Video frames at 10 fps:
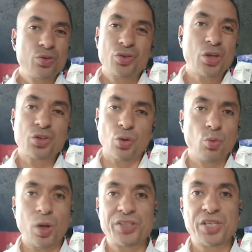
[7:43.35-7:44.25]
Don't do it
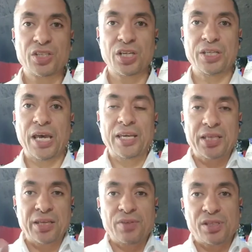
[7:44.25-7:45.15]
one session a day.
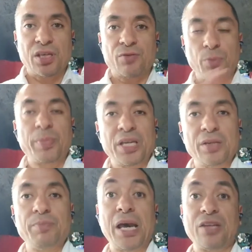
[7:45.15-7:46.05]
Give yourself
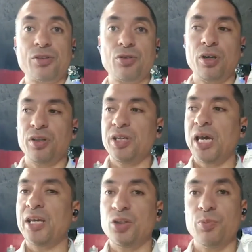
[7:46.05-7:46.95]
repeated bouts during the
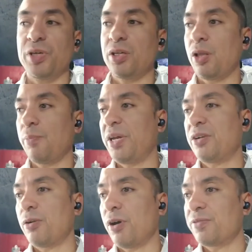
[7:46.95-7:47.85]
day and you'll be a lot
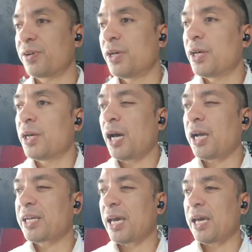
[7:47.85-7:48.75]
better off.
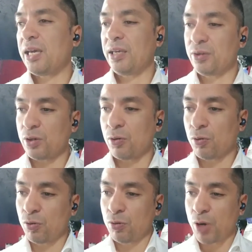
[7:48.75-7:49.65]
Okay,
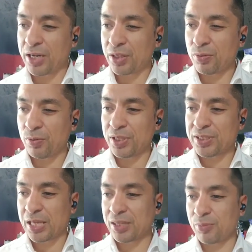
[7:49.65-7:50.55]
running through this
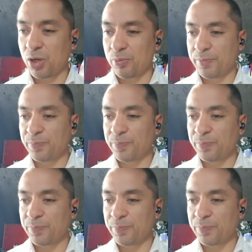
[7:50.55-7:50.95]
at the moment.